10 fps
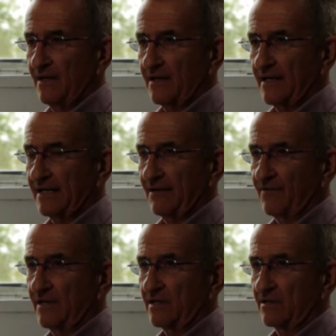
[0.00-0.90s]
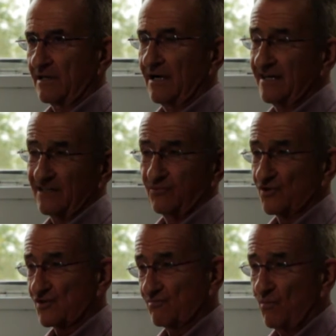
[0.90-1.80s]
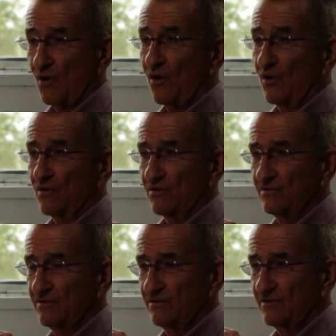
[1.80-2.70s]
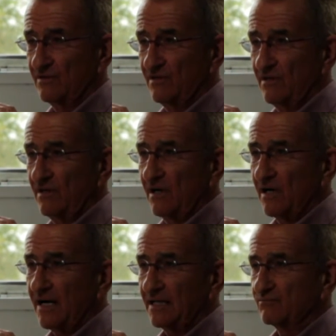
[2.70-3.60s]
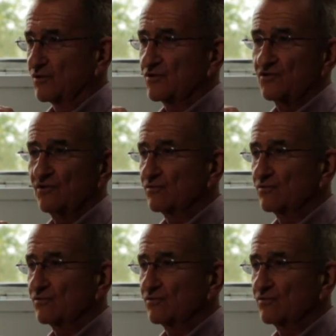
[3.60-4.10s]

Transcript: And I think art was small. Art was so